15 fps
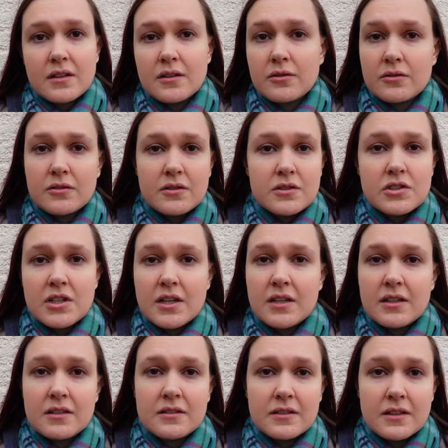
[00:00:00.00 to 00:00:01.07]
I don't know, I'll check
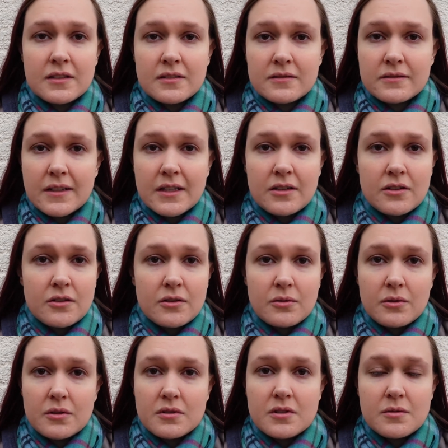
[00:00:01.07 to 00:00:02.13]
in like later
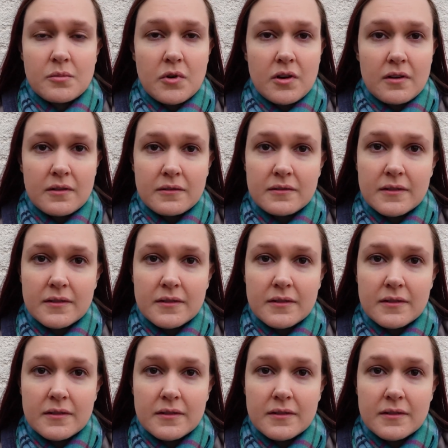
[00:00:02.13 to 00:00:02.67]
or tomorrow.